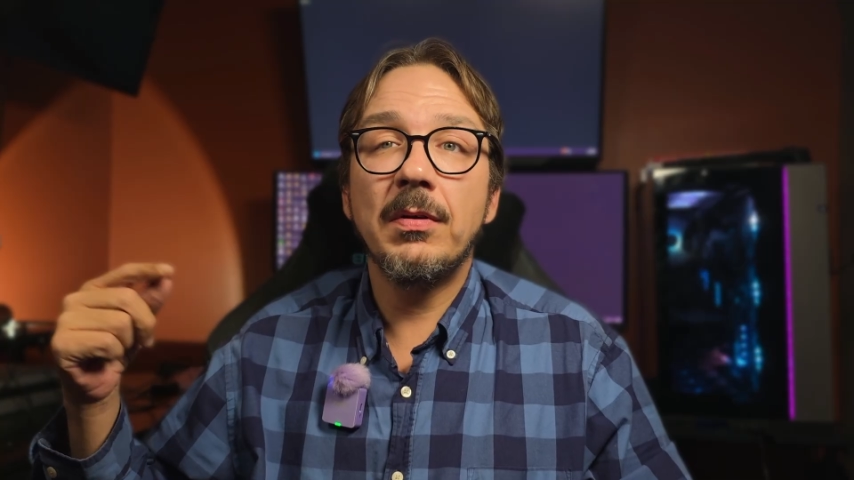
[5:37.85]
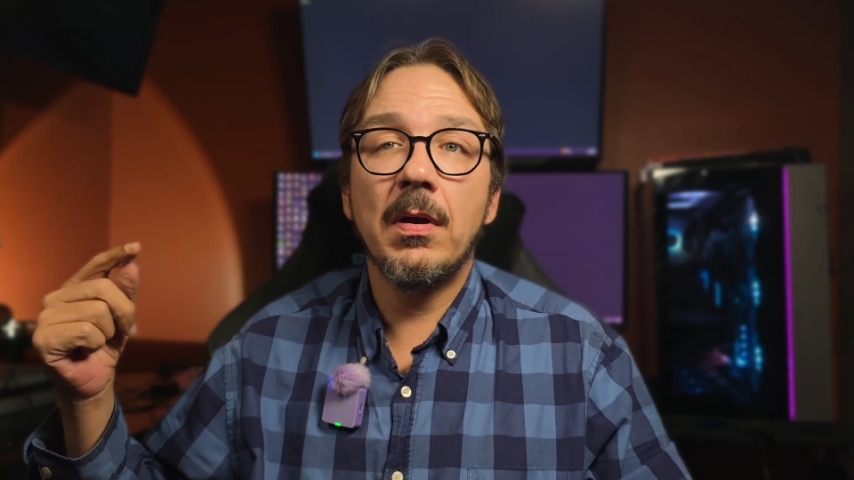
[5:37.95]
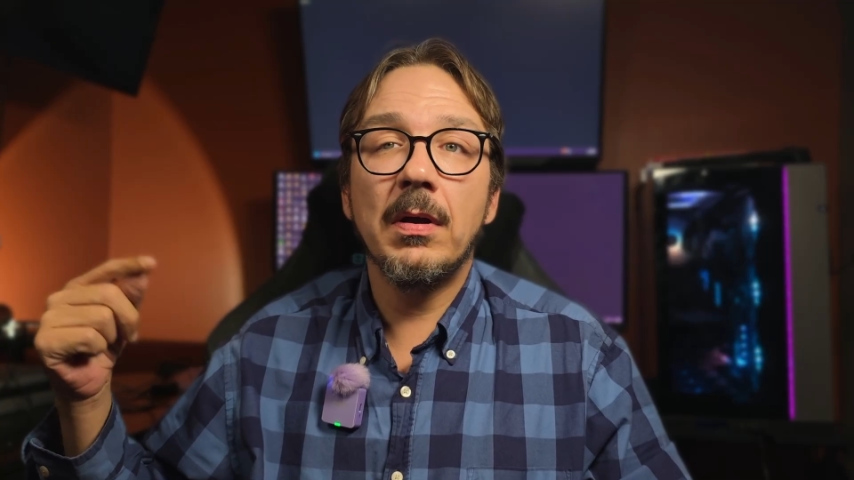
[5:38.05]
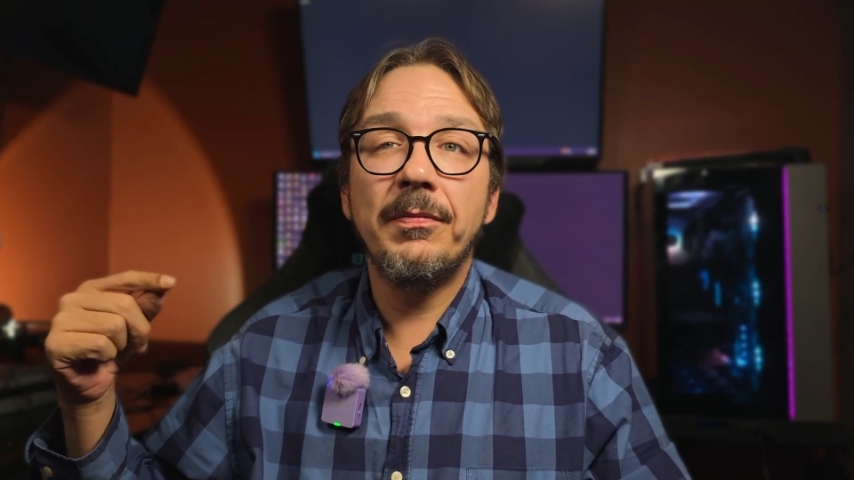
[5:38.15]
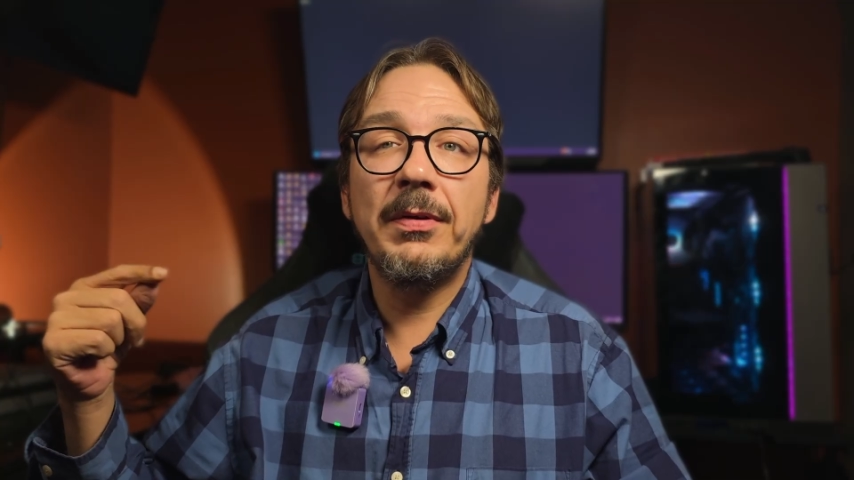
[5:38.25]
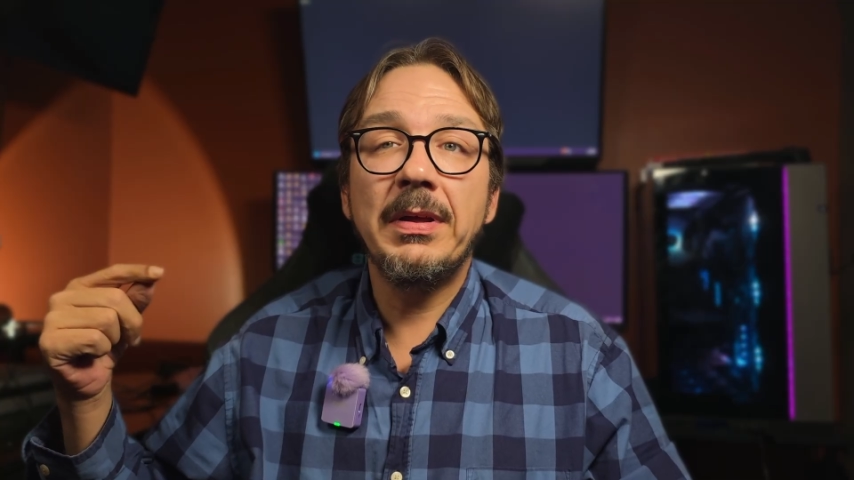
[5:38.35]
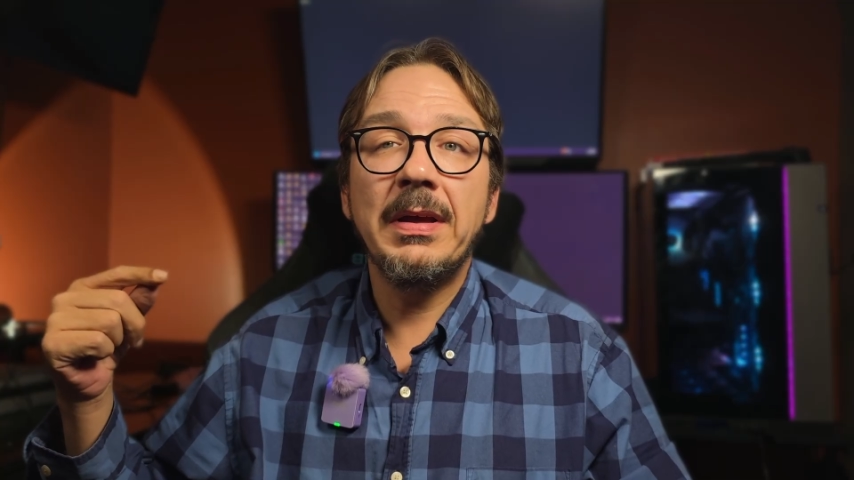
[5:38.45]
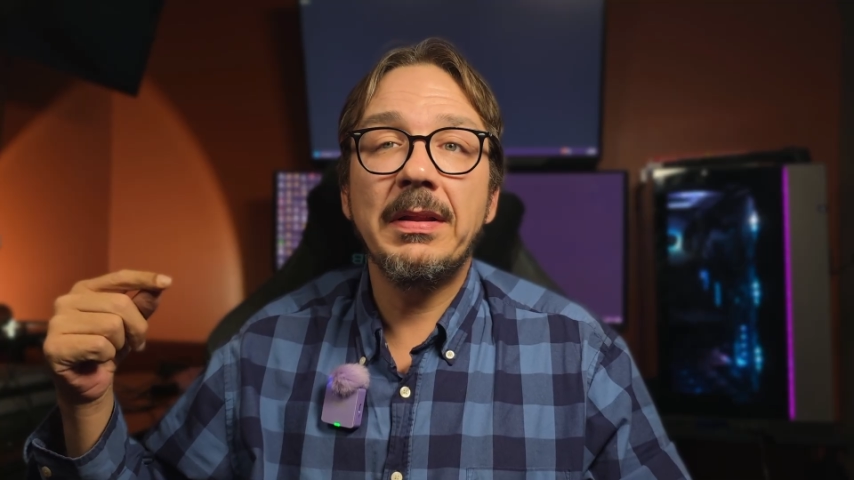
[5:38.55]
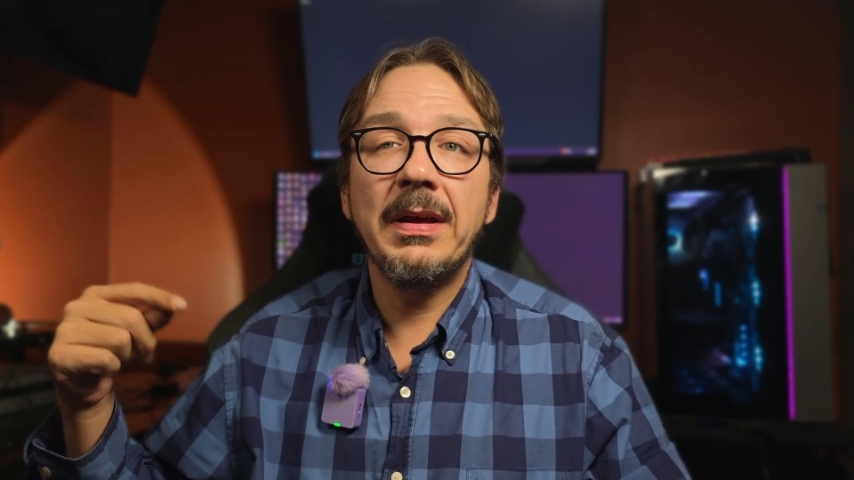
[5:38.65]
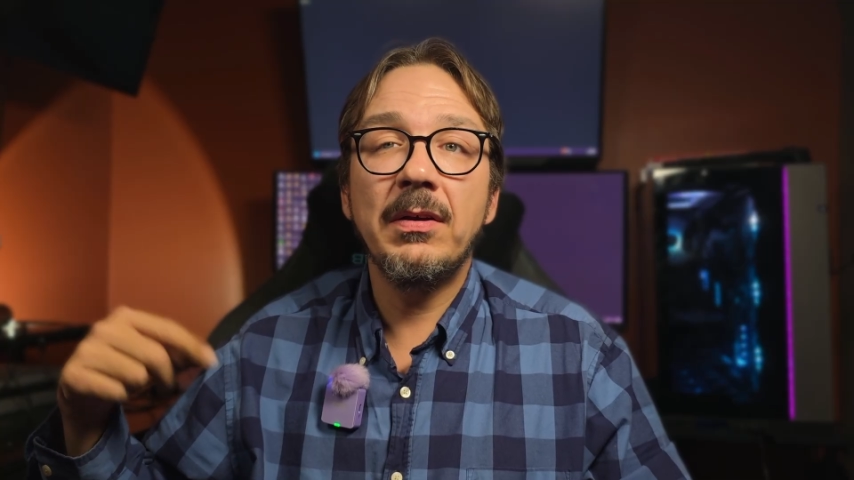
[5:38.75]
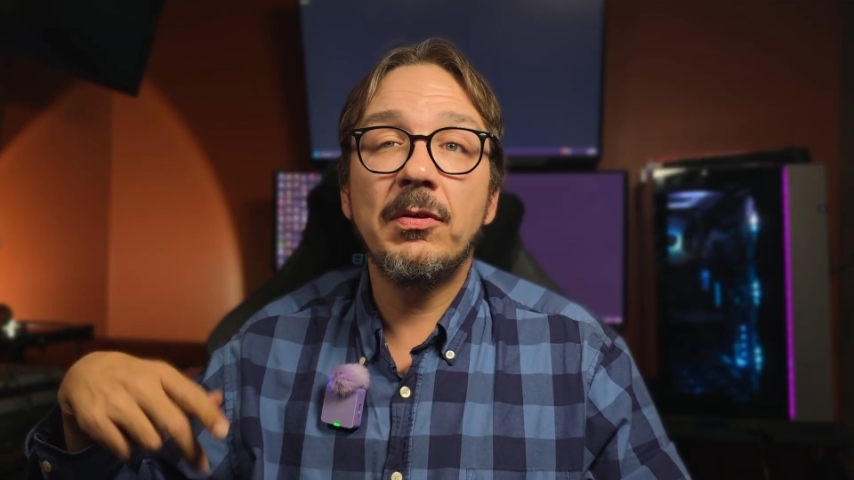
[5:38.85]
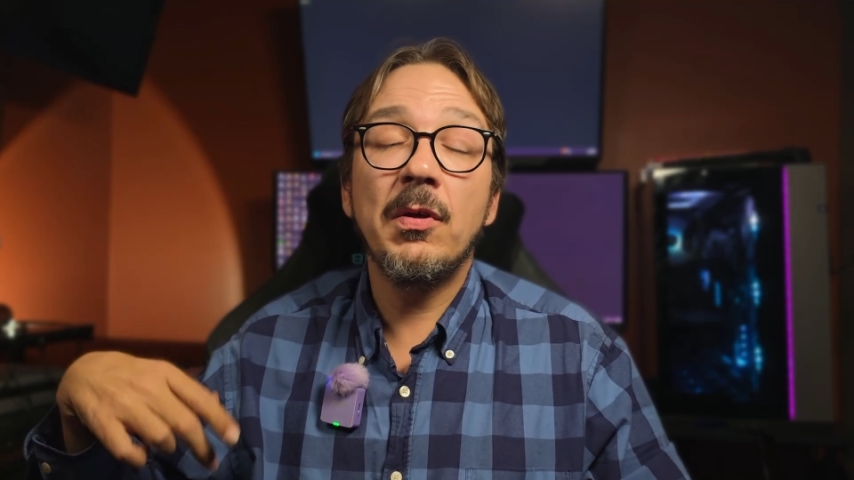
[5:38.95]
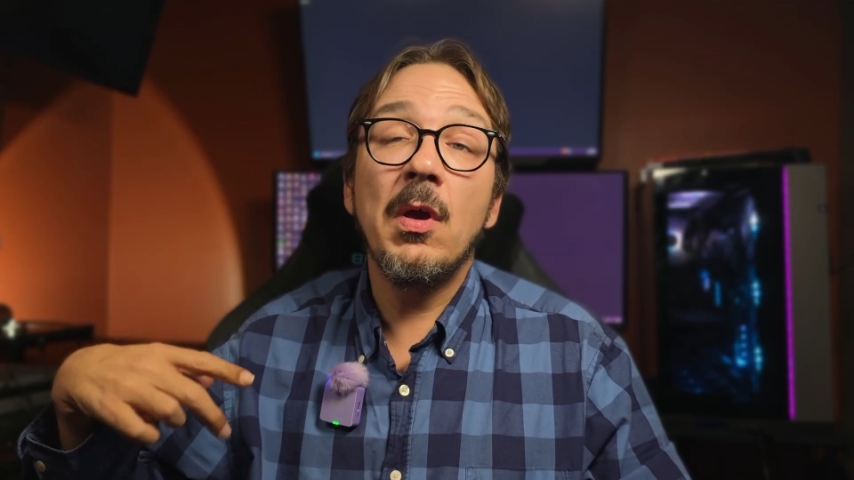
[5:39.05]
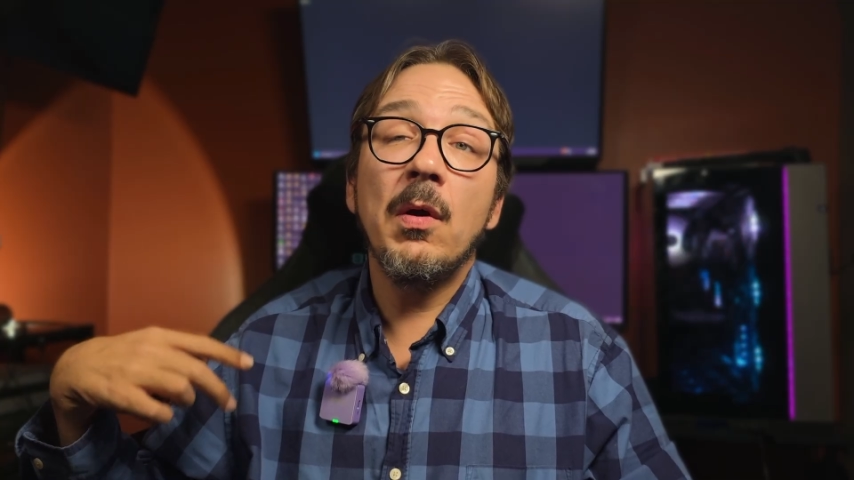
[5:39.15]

are affiliate links,